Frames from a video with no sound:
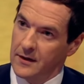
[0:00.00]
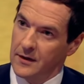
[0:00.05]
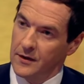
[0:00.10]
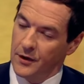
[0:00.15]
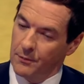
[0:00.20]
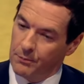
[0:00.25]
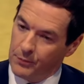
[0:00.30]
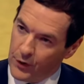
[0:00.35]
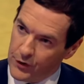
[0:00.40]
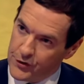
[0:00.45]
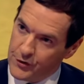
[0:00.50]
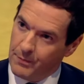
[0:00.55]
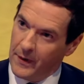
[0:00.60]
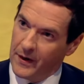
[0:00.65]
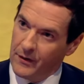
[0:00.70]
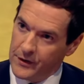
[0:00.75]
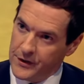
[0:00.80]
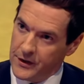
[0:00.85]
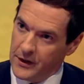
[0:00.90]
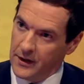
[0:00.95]
The
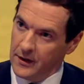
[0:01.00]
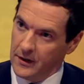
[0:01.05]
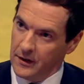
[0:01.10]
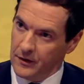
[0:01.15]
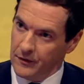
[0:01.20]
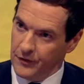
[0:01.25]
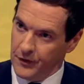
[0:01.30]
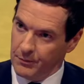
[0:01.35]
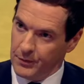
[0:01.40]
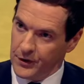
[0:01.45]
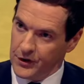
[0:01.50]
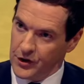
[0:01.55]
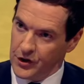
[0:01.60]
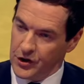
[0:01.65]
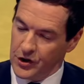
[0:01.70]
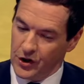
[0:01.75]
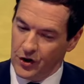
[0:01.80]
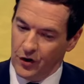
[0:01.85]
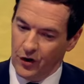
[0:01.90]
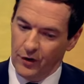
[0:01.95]
prosperity of the British
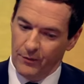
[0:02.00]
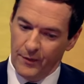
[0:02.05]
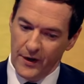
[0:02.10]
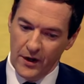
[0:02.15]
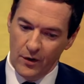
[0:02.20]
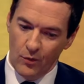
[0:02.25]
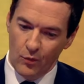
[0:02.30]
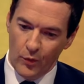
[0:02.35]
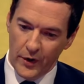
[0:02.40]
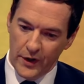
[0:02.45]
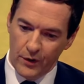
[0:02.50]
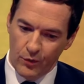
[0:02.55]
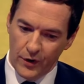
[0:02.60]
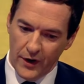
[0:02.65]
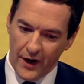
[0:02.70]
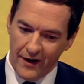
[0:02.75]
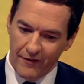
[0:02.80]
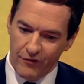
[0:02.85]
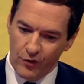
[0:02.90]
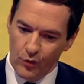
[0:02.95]
economy. We would
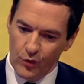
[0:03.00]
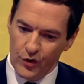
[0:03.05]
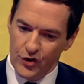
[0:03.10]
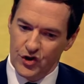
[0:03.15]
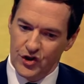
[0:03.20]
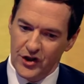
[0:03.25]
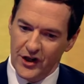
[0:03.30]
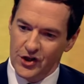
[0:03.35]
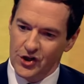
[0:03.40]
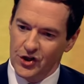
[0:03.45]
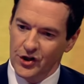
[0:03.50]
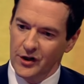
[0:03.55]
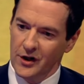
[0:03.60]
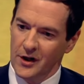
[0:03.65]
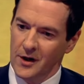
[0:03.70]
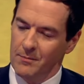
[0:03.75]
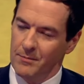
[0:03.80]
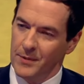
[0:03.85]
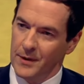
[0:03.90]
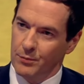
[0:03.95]
have a recession.
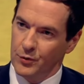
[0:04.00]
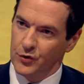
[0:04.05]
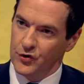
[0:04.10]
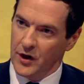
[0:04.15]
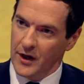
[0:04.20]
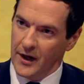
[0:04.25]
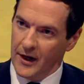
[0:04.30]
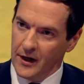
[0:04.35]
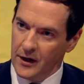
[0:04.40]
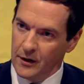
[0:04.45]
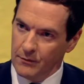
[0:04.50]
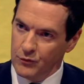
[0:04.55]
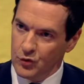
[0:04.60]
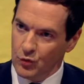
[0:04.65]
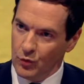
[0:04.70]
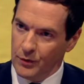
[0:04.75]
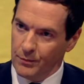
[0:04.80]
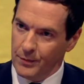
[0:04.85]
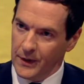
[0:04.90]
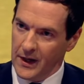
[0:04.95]
People's incomes
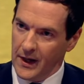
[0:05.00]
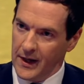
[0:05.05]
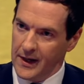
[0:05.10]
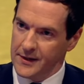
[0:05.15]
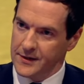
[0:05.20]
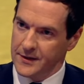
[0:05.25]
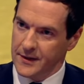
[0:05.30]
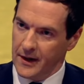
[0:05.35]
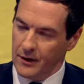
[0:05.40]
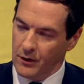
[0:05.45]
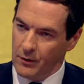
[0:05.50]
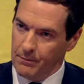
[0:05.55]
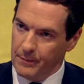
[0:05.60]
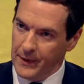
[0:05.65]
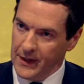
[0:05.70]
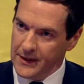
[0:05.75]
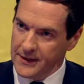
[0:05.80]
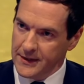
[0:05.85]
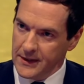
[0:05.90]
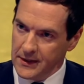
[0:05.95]
would be hit. Their
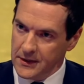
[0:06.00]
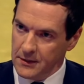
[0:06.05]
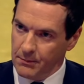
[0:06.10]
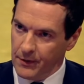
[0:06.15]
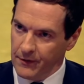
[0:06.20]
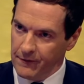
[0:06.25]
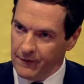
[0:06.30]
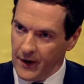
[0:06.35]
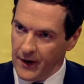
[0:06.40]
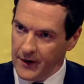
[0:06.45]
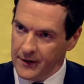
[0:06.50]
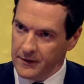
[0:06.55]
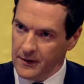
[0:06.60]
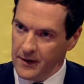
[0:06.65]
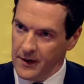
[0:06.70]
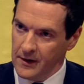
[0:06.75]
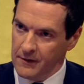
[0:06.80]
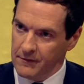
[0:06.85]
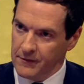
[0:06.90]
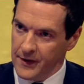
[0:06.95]
ability to provide
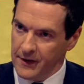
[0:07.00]
for